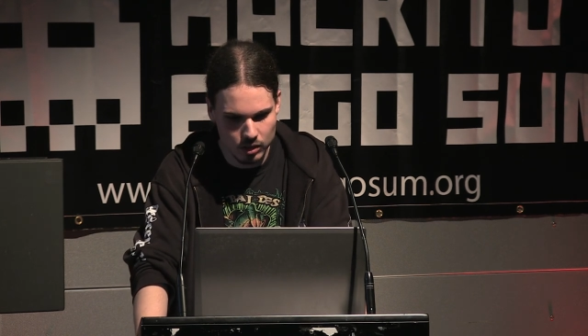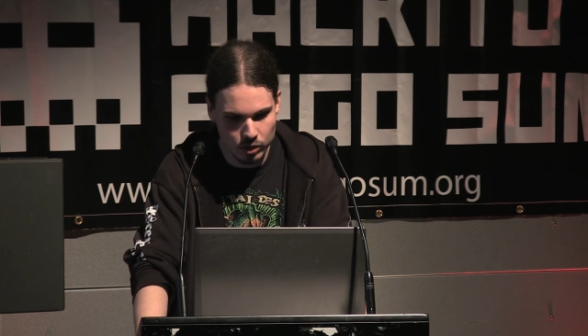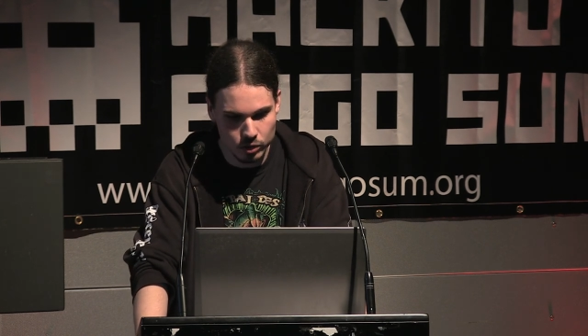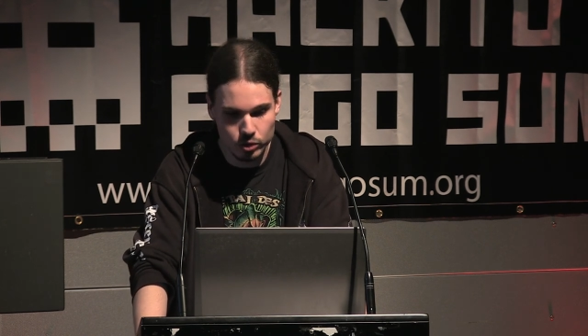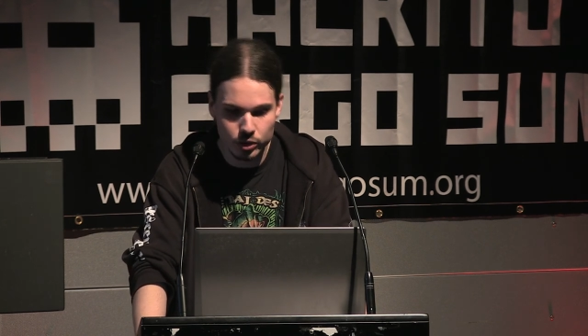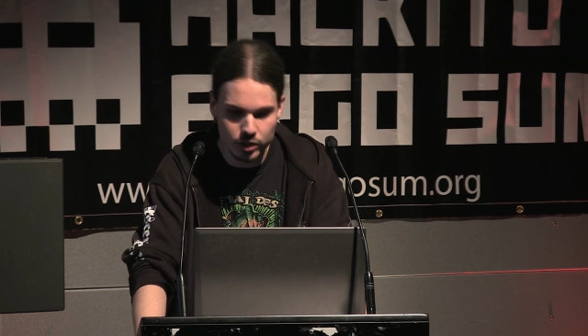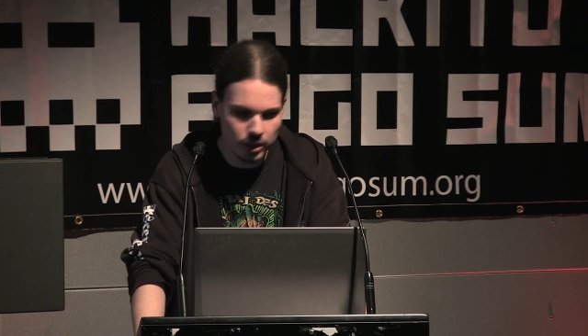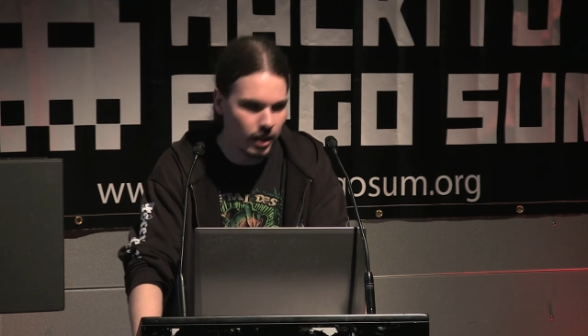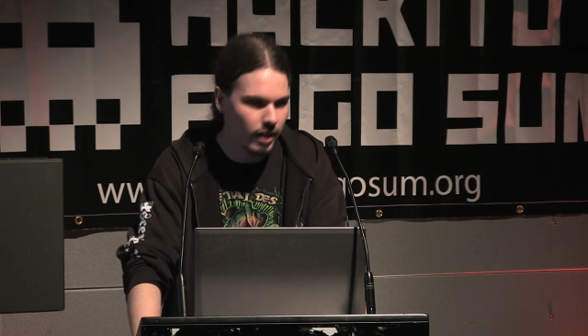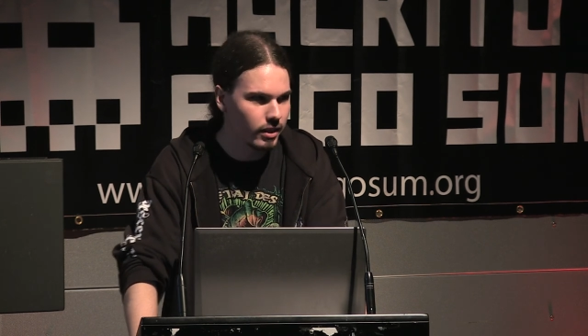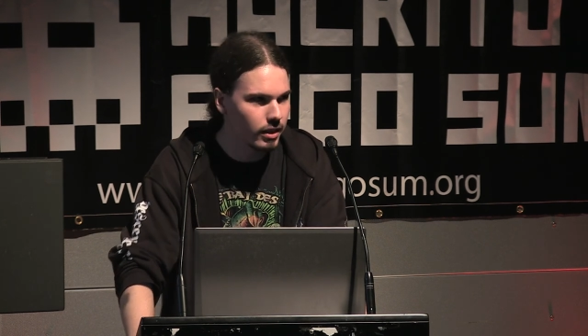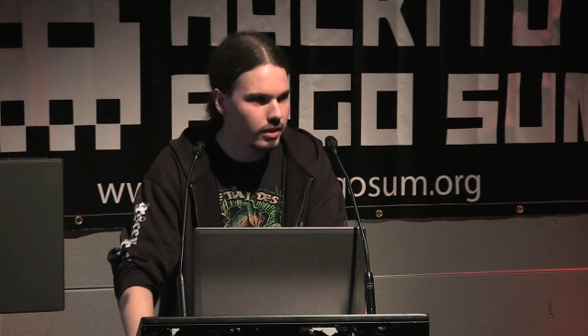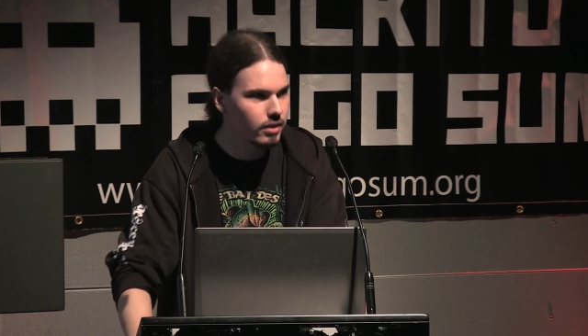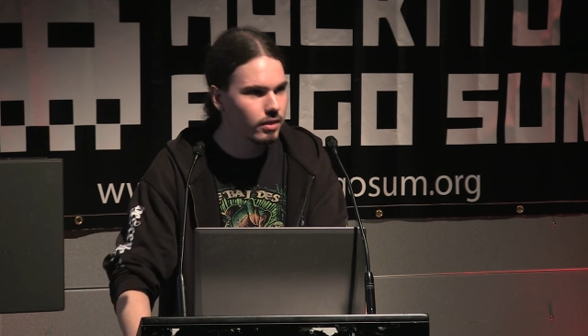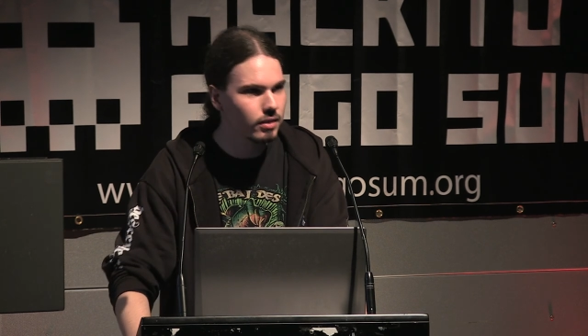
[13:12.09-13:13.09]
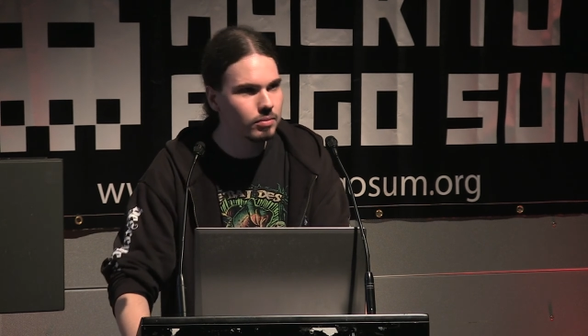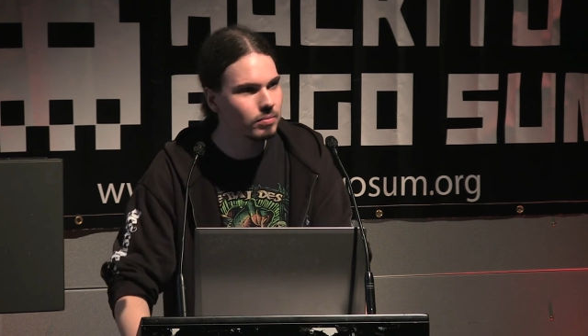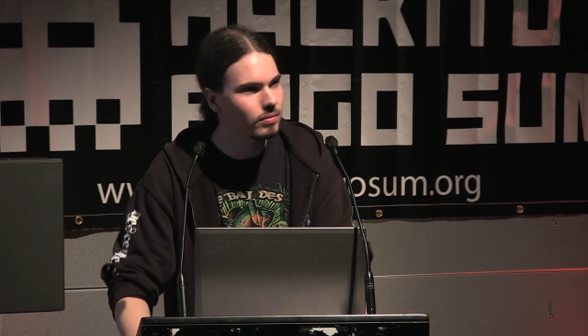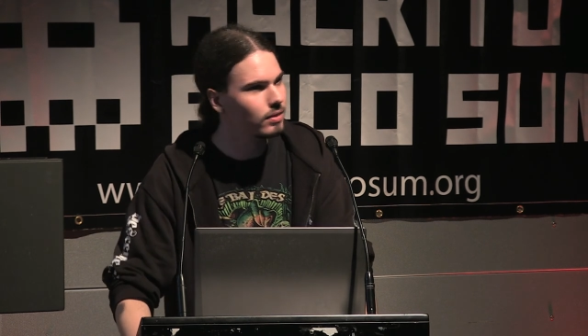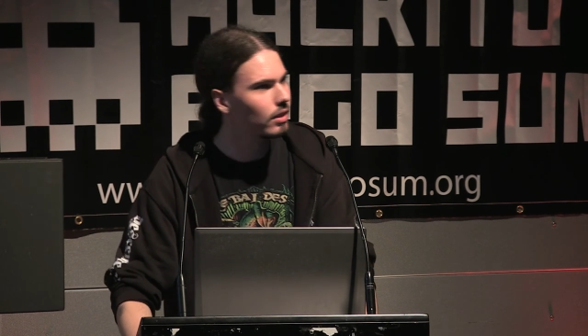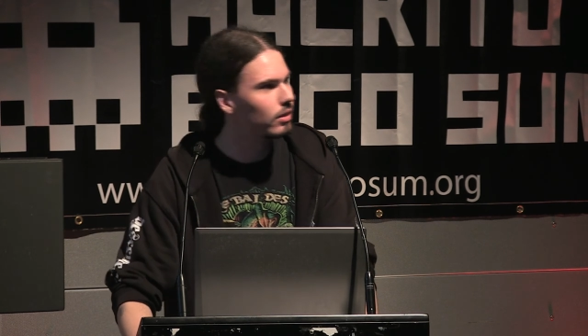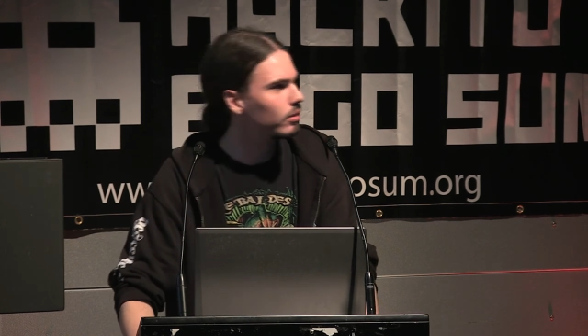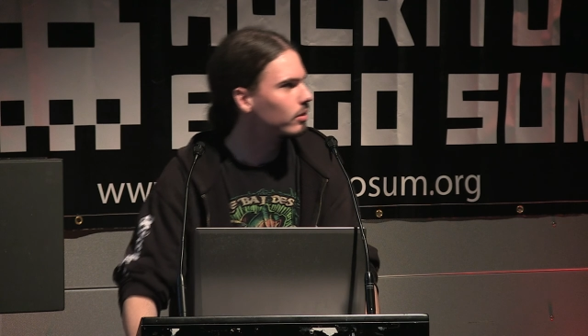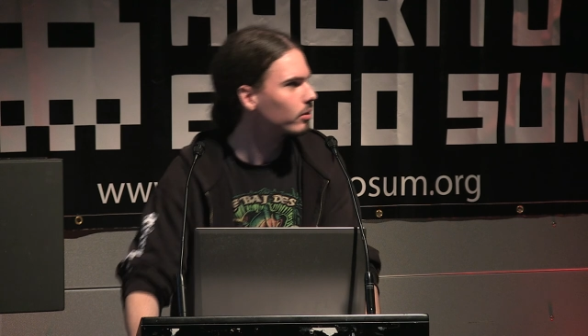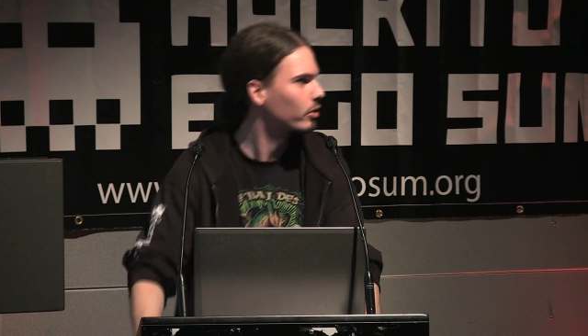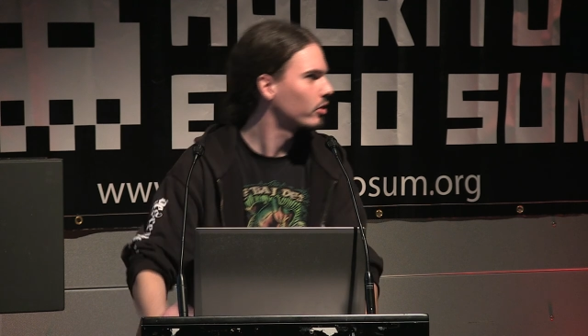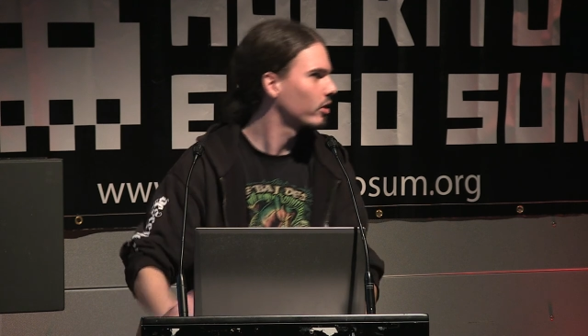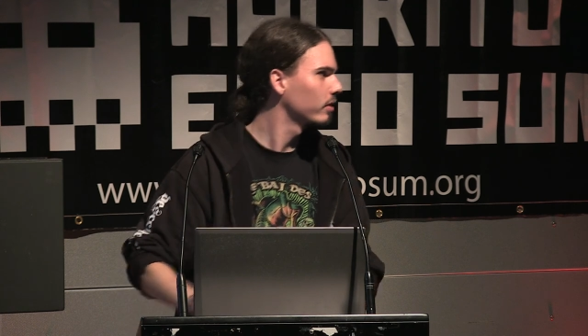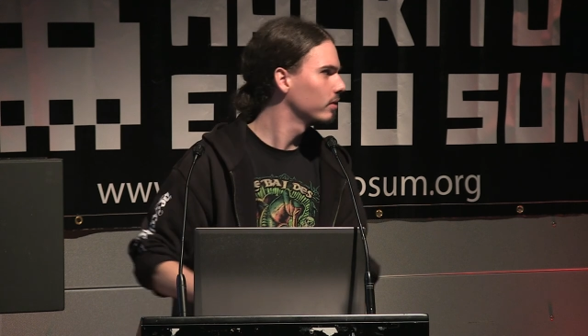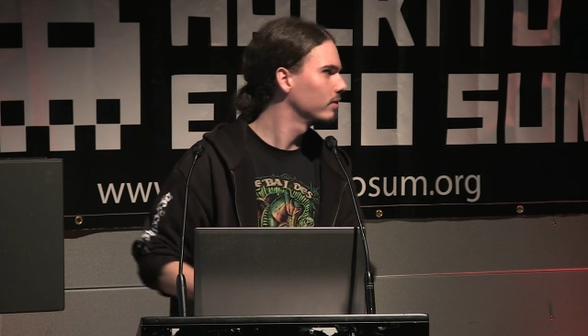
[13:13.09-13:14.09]
a good IDS.
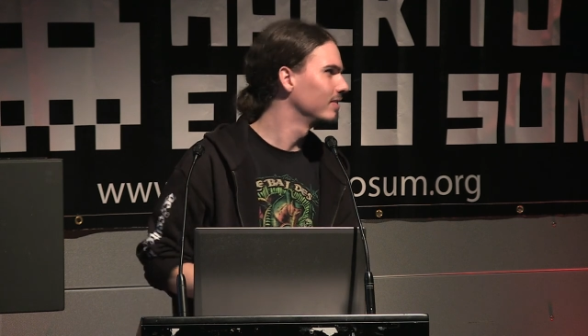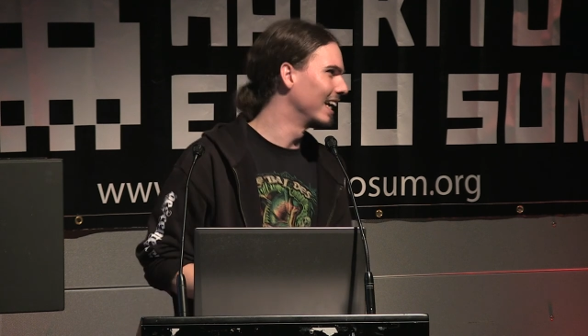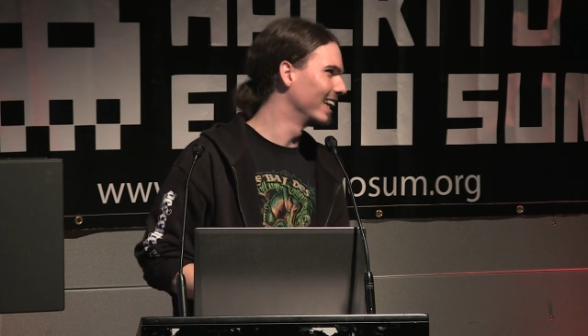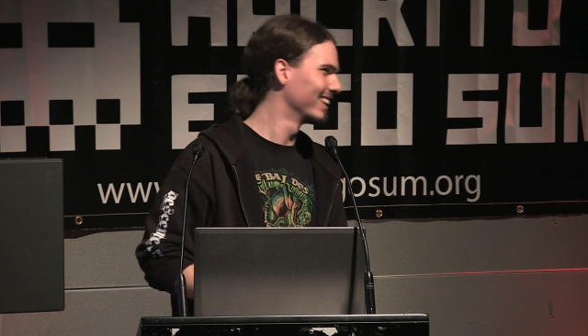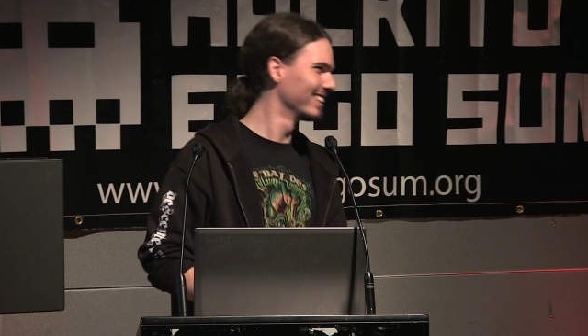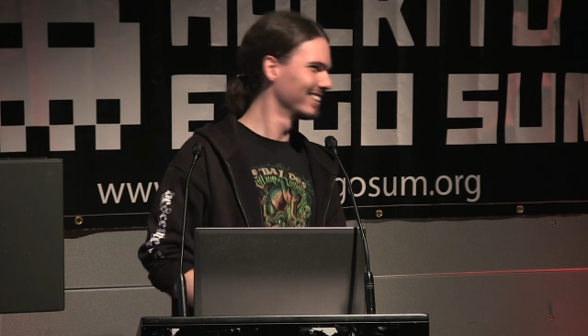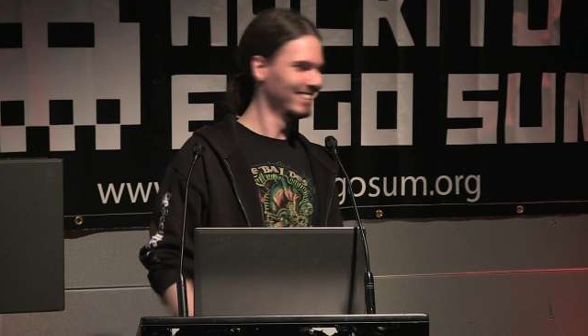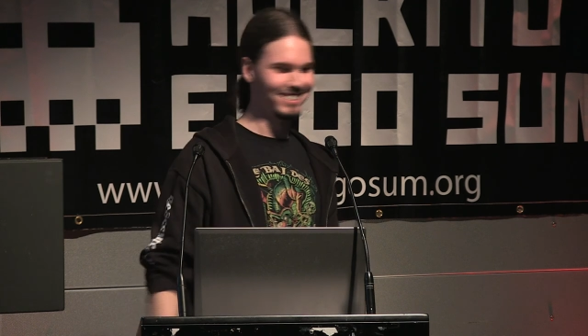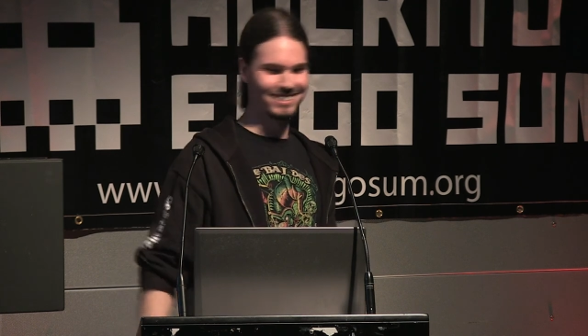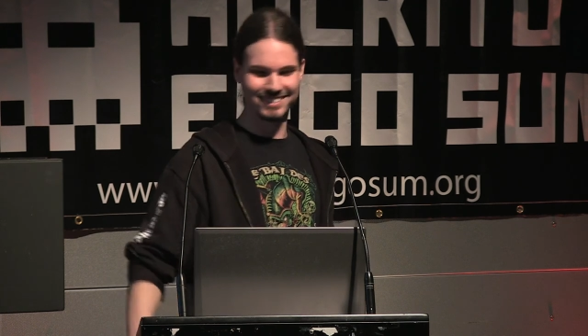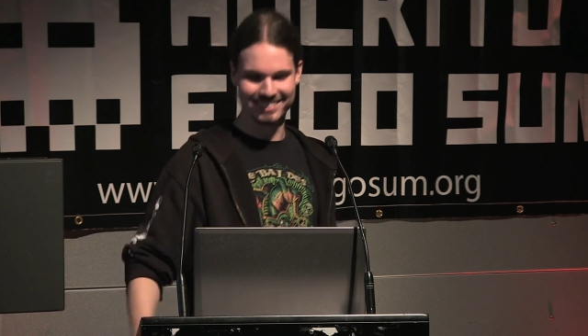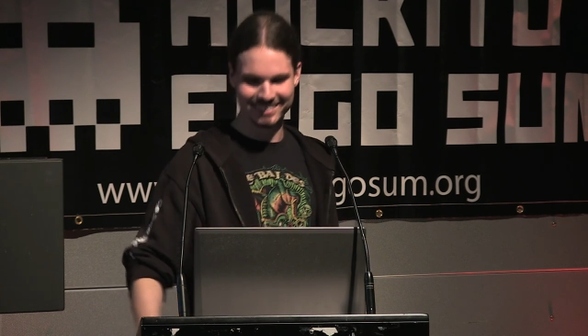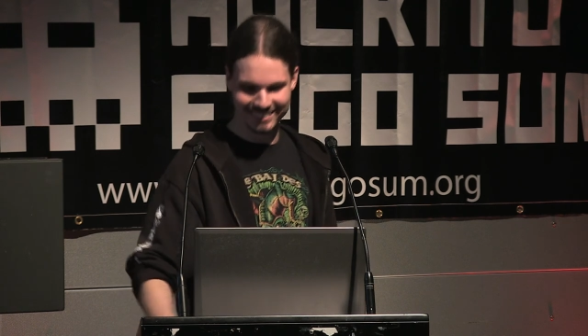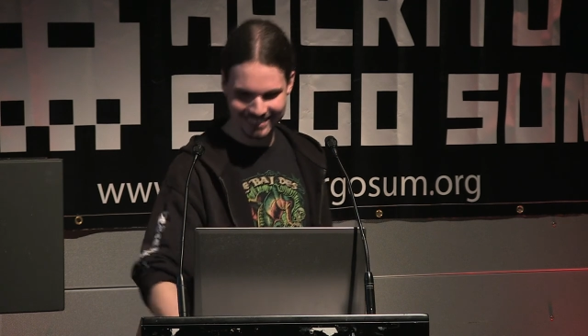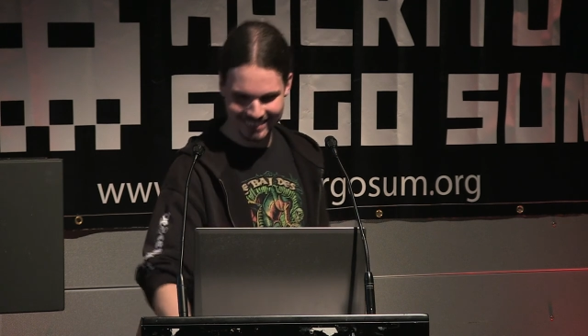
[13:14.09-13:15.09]
Made it!